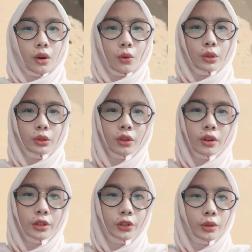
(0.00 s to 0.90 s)
"Who
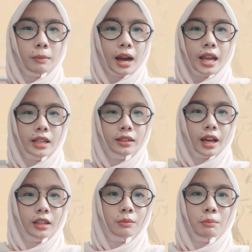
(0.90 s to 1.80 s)
told you might
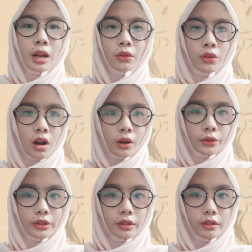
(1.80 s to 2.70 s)
gather my
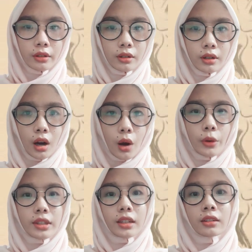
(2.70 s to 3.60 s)
rose?
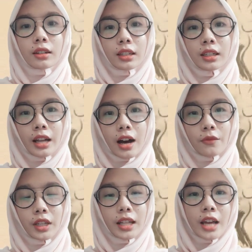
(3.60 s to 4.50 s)
Was it not
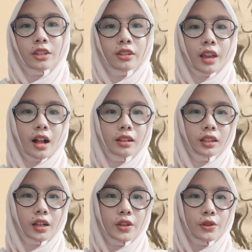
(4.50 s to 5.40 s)
enough that I
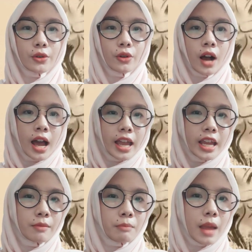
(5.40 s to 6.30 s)
sheltered you
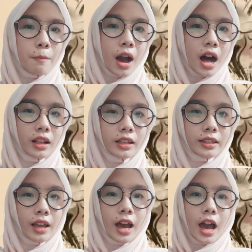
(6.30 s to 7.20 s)
in my
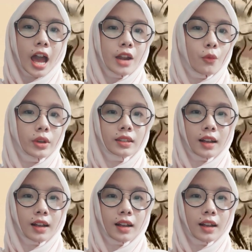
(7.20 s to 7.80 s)
palace and was